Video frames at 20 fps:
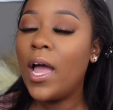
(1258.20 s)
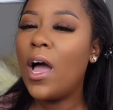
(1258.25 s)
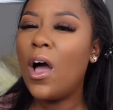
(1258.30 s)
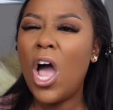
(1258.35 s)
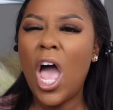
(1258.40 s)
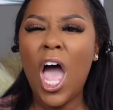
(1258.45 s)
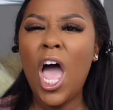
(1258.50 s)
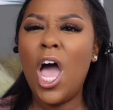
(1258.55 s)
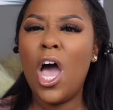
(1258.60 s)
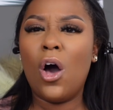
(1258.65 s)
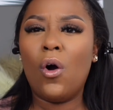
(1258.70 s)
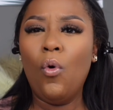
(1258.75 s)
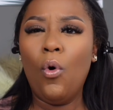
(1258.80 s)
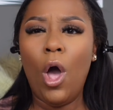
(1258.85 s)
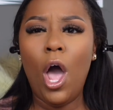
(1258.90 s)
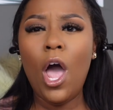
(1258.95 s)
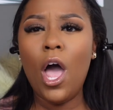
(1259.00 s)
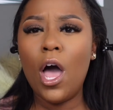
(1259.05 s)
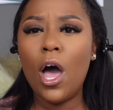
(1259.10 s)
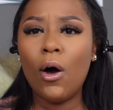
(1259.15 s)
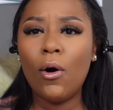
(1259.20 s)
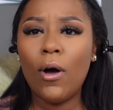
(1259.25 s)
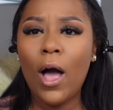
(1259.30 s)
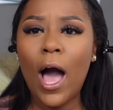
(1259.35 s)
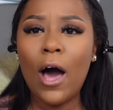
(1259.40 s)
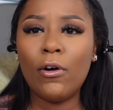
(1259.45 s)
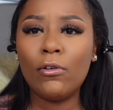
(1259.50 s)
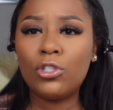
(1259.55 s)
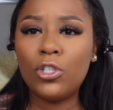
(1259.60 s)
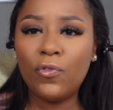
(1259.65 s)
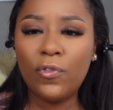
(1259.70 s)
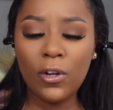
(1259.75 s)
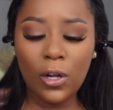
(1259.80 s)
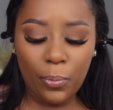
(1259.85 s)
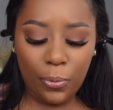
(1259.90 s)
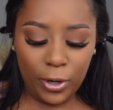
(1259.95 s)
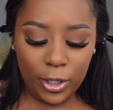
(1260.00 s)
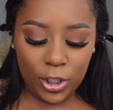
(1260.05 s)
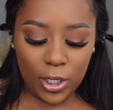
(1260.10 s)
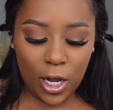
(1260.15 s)
How? How? How don't you feel
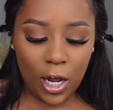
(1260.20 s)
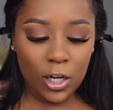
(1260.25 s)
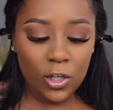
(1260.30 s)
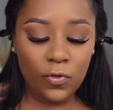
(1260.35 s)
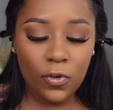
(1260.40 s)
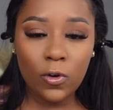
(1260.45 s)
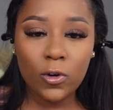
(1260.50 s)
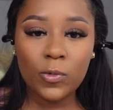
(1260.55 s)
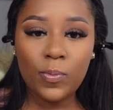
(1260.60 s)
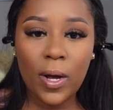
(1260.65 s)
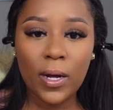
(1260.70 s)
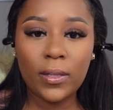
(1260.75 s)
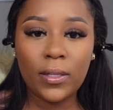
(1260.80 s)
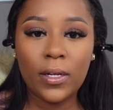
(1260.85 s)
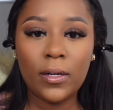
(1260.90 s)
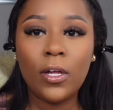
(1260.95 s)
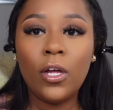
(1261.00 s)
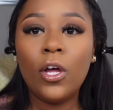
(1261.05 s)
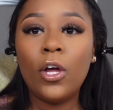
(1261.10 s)
appreciated? How don't you feel respected?